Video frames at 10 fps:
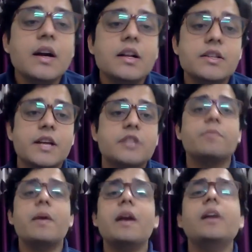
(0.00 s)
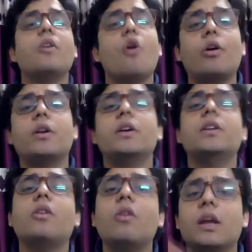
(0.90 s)
judgments, orders,
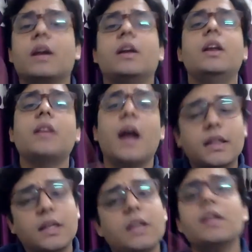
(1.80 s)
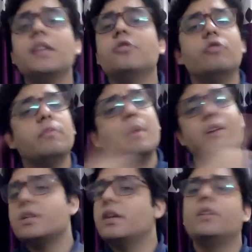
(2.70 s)
or decrees other than those
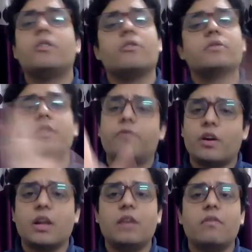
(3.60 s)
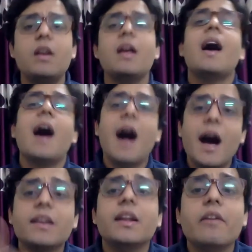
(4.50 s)
mentioned in section 41 are
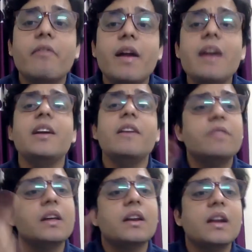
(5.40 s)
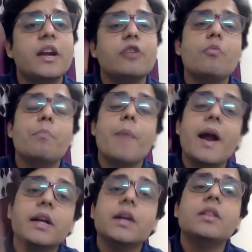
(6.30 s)
relevant if they relate to
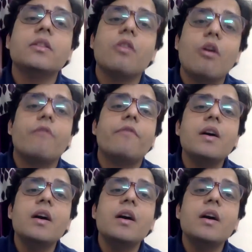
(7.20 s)
matters of a